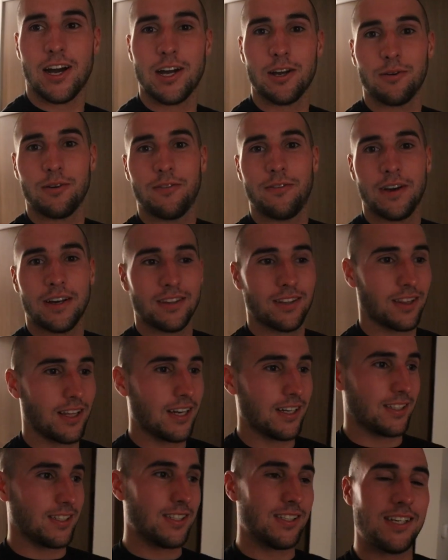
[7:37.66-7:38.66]
All right, we found the
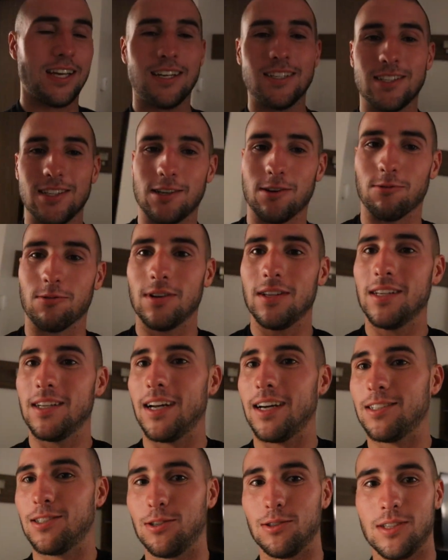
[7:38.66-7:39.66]
lights. It's actually a really
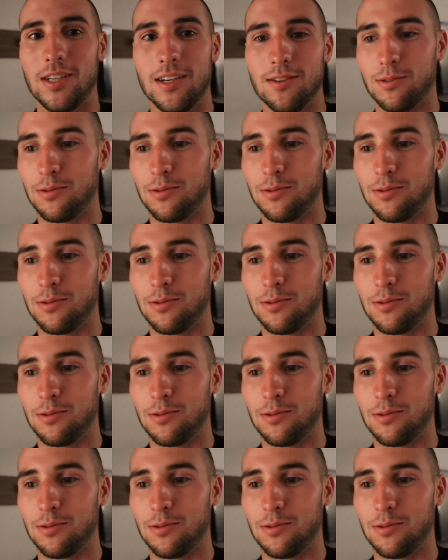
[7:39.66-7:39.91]
nice hotel